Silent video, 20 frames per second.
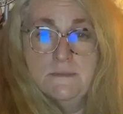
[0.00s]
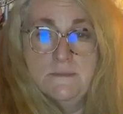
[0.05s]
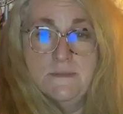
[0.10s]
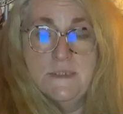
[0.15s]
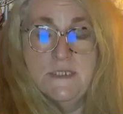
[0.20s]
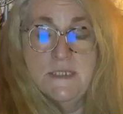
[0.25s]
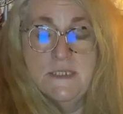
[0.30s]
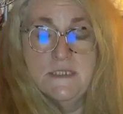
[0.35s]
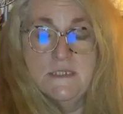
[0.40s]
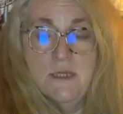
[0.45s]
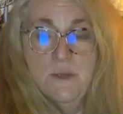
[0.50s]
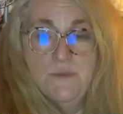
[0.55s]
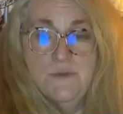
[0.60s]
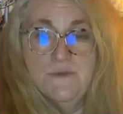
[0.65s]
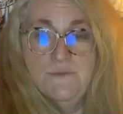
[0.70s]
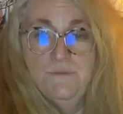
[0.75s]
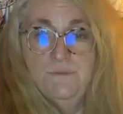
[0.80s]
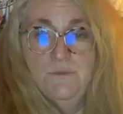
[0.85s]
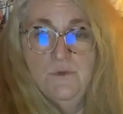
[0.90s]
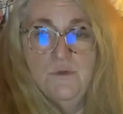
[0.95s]
"Since I
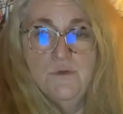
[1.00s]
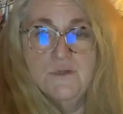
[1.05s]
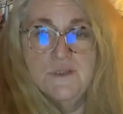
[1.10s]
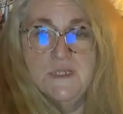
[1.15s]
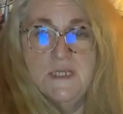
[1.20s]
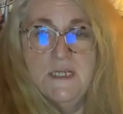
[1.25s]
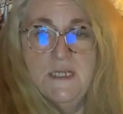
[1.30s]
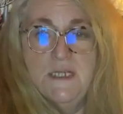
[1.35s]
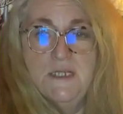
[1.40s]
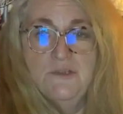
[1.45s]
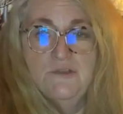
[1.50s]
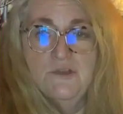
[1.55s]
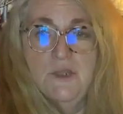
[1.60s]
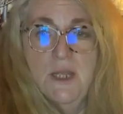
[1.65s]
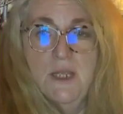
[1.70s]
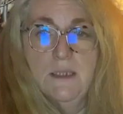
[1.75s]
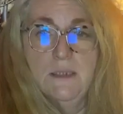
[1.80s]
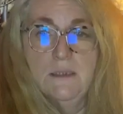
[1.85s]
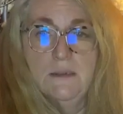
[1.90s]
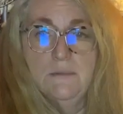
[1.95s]
was 14,
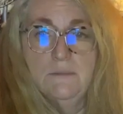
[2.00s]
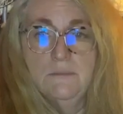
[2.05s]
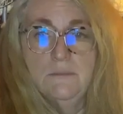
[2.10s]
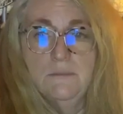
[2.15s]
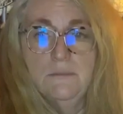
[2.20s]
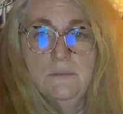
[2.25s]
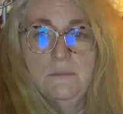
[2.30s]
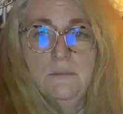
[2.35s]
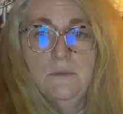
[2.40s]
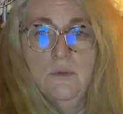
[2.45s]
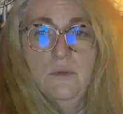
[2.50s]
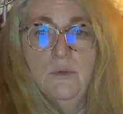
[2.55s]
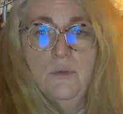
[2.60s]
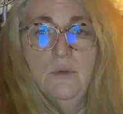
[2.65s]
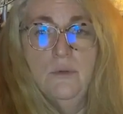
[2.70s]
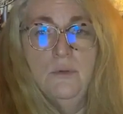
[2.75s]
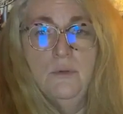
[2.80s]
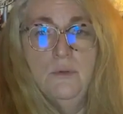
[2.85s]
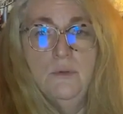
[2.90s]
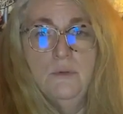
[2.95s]
Jack.
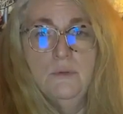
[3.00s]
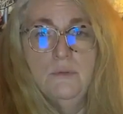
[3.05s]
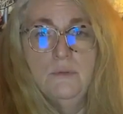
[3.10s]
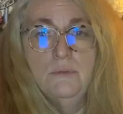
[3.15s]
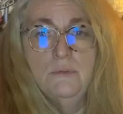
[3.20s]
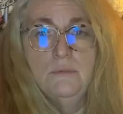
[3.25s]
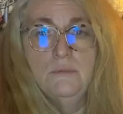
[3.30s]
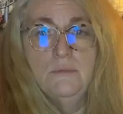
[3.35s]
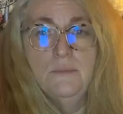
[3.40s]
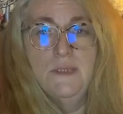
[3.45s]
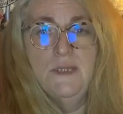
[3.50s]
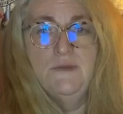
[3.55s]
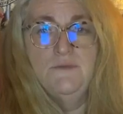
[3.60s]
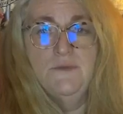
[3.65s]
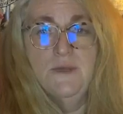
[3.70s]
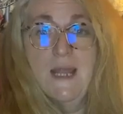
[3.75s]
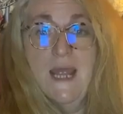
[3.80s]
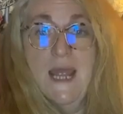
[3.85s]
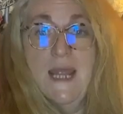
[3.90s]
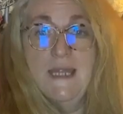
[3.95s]
Or
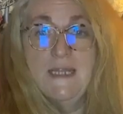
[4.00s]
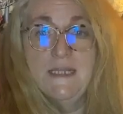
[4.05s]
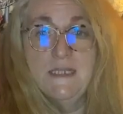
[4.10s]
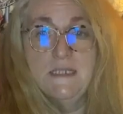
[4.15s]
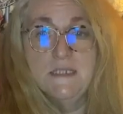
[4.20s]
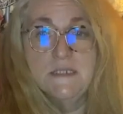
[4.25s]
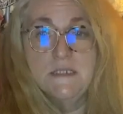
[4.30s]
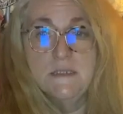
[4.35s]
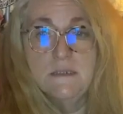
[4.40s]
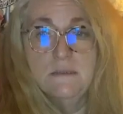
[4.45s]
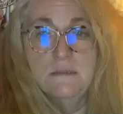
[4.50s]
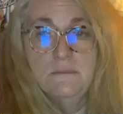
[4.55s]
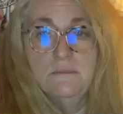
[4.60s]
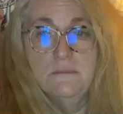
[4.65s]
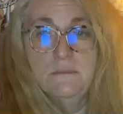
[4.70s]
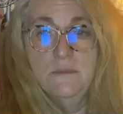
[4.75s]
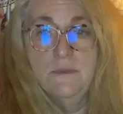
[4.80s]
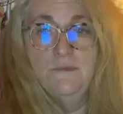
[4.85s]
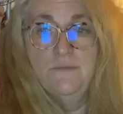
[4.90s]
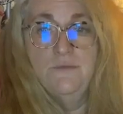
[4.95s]
even 8,
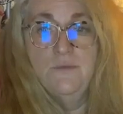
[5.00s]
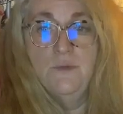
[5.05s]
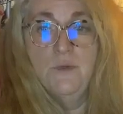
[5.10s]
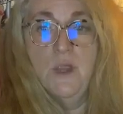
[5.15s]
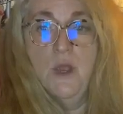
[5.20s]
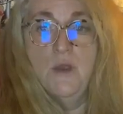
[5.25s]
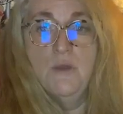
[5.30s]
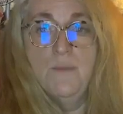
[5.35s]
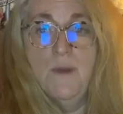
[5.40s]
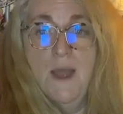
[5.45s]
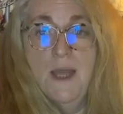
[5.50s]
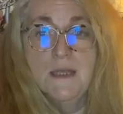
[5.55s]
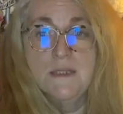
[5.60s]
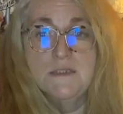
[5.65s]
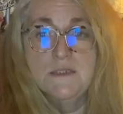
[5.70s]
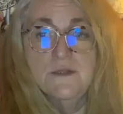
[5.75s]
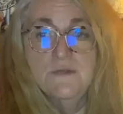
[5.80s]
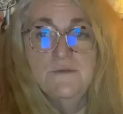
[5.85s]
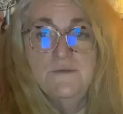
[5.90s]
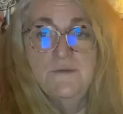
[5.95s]
if you go back
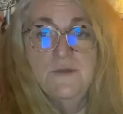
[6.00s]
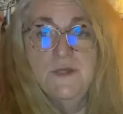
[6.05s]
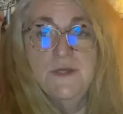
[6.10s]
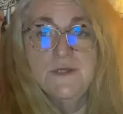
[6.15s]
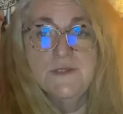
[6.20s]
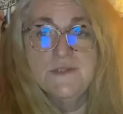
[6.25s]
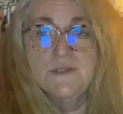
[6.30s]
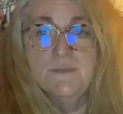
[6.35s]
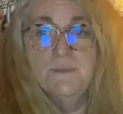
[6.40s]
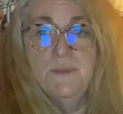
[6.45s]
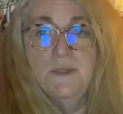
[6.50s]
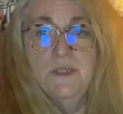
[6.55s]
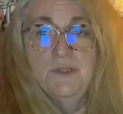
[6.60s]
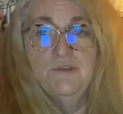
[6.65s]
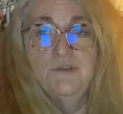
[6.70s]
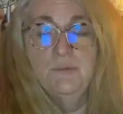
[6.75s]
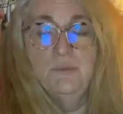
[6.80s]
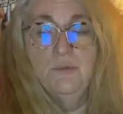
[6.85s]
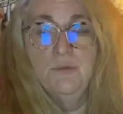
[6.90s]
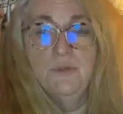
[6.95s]
to the first
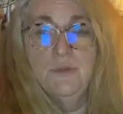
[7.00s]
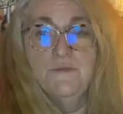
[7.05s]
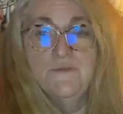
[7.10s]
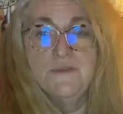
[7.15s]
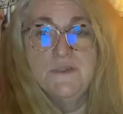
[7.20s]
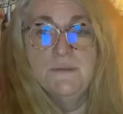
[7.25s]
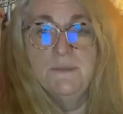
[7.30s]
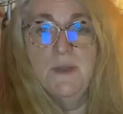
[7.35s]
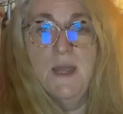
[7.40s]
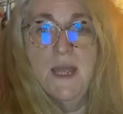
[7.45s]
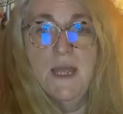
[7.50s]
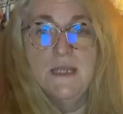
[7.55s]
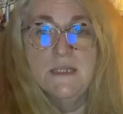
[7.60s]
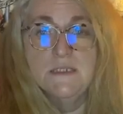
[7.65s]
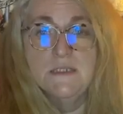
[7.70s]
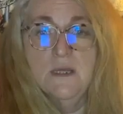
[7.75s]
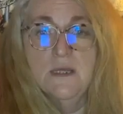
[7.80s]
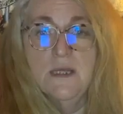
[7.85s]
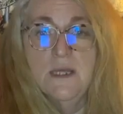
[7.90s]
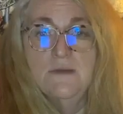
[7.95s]
picture book of
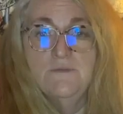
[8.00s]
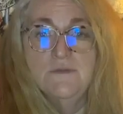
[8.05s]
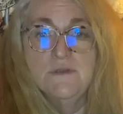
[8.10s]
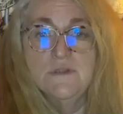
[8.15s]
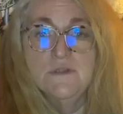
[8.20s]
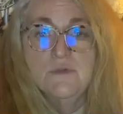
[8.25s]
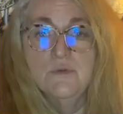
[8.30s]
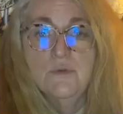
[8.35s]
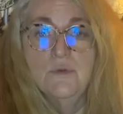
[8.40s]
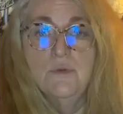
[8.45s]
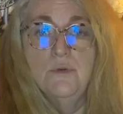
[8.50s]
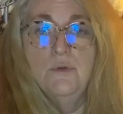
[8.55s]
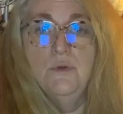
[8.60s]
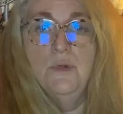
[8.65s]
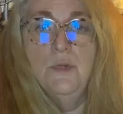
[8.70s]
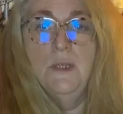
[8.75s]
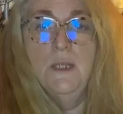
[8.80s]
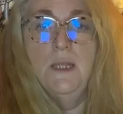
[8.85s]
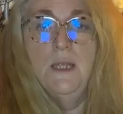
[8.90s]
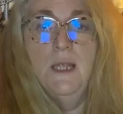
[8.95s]
Tibet I ever saw,
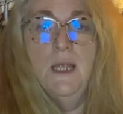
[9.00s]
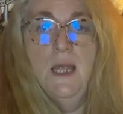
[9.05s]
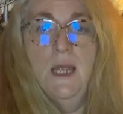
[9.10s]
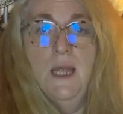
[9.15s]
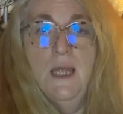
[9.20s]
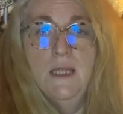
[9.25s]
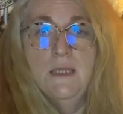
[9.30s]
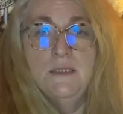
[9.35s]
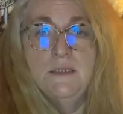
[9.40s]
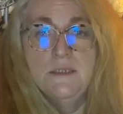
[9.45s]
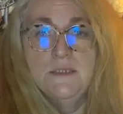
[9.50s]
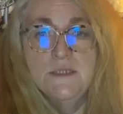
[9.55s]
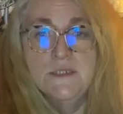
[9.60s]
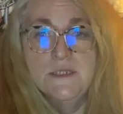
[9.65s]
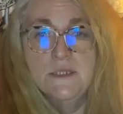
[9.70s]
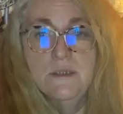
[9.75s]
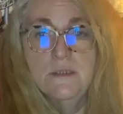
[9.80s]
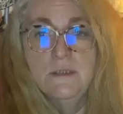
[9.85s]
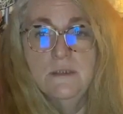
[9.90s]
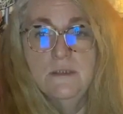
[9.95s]
and..."